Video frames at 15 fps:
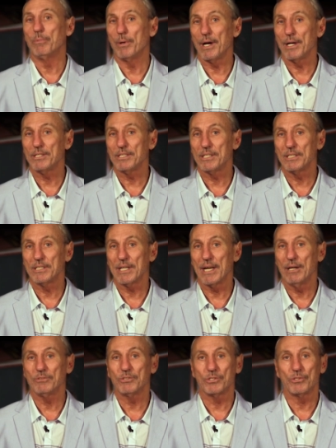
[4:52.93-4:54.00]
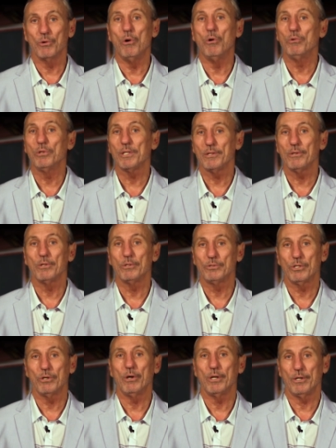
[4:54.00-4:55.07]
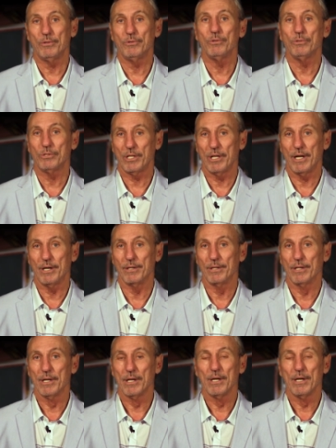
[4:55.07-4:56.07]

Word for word: price discounts to only those on our newsletter.